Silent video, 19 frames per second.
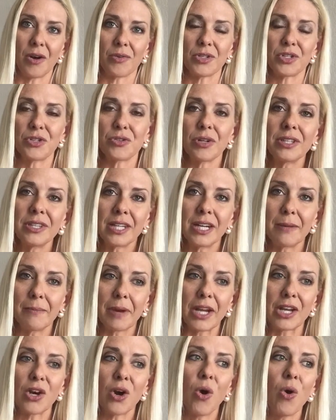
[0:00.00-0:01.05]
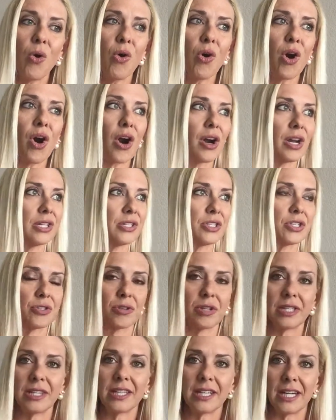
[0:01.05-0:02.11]
strengthening my core and
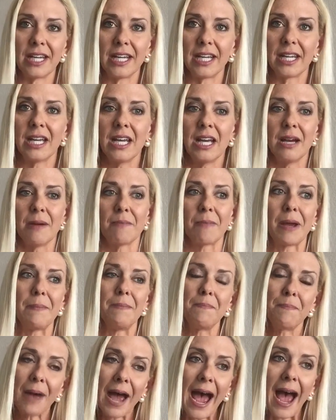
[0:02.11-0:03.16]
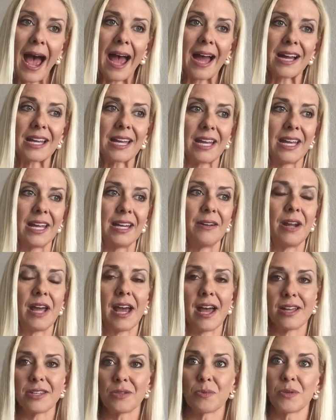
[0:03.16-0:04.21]
strengthening my back. And
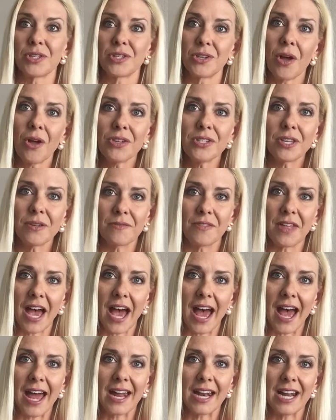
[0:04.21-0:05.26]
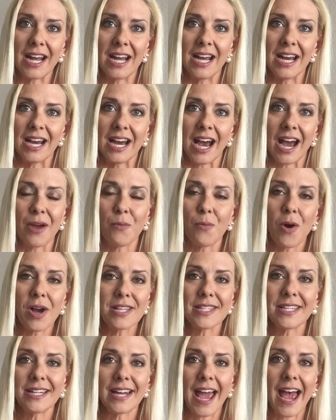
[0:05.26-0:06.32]
as a result of that, I
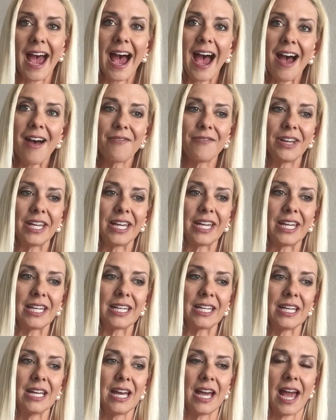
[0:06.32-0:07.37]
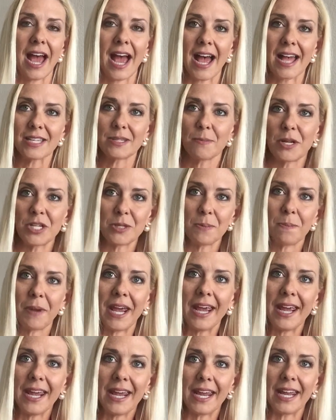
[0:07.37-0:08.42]
wasn't having as much
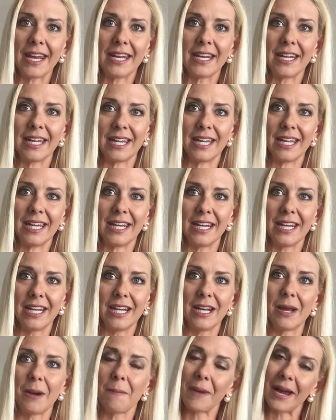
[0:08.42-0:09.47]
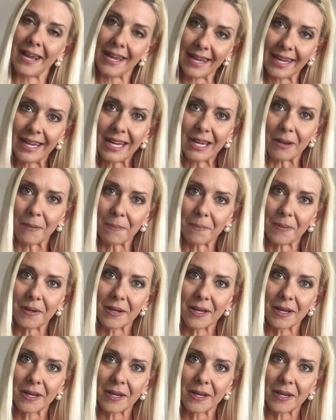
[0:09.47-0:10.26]
pain in my hip.